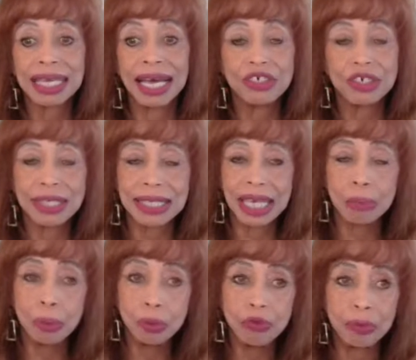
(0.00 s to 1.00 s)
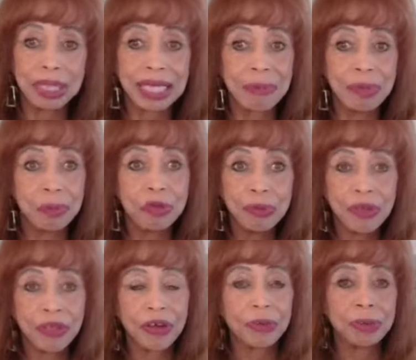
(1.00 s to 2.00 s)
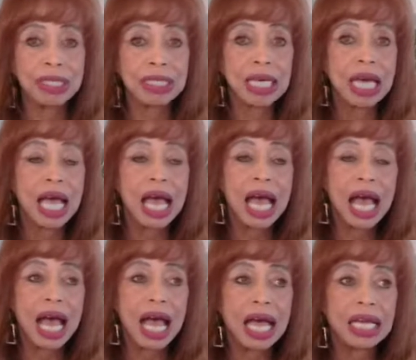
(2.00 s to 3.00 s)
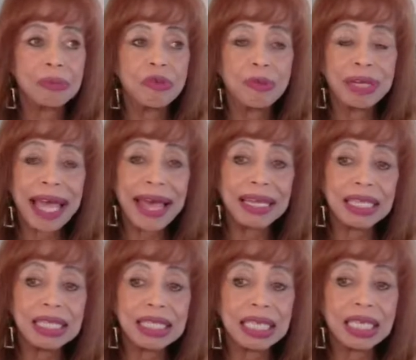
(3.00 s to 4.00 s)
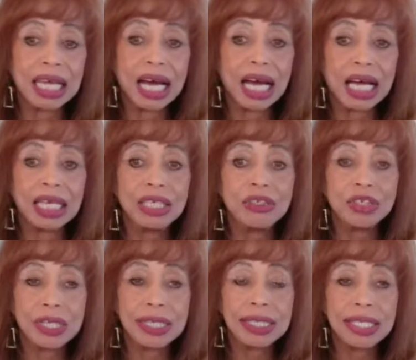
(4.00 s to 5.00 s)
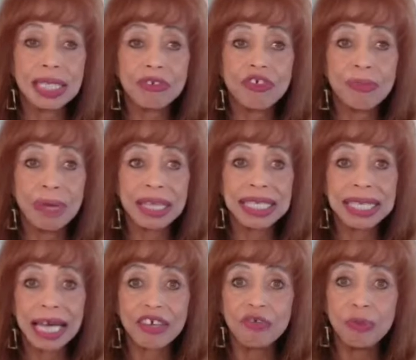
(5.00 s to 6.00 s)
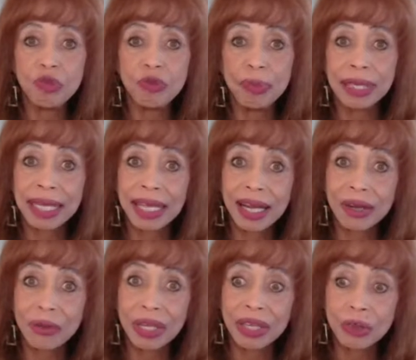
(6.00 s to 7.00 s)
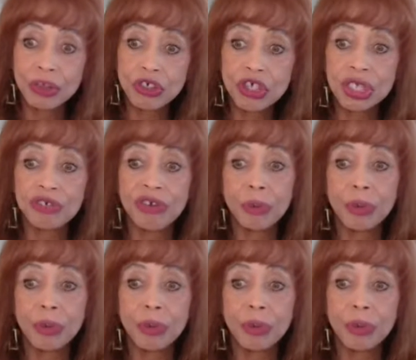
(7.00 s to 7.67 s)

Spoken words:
I just say movement. I'm a movement therapist and a movement analyst, and I just see a tremendous lack of movement, including in our children.